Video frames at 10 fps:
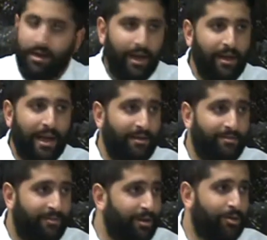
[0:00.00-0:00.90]
I
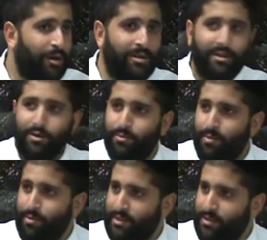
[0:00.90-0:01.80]
very rarely go to
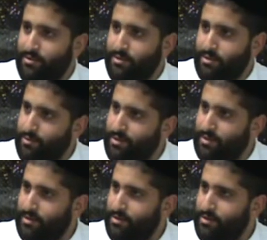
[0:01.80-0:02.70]
people's houses. The
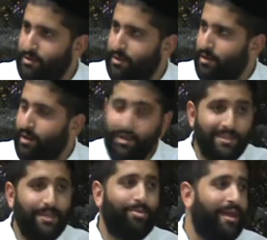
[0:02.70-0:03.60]
reason is,
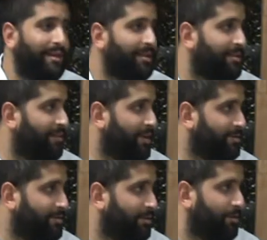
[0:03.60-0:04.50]
unless I plan in
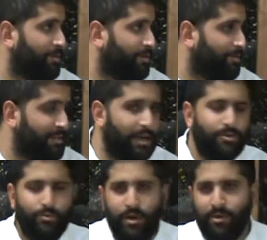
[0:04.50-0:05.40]
advance to go to somebody's
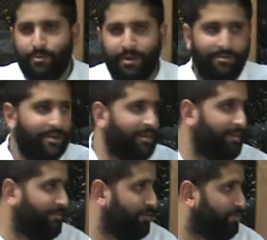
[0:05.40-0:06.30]
house, rarely am I invited
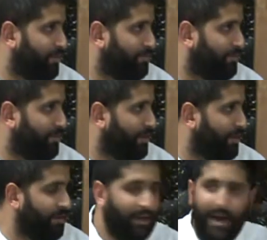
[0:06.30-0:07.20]
in the first place. But when
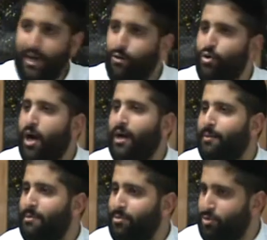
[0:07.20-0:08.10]
I don't knock
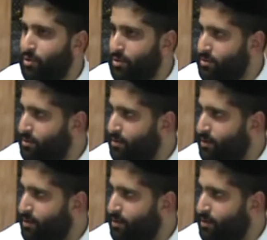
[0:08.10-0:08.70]
on people's doors.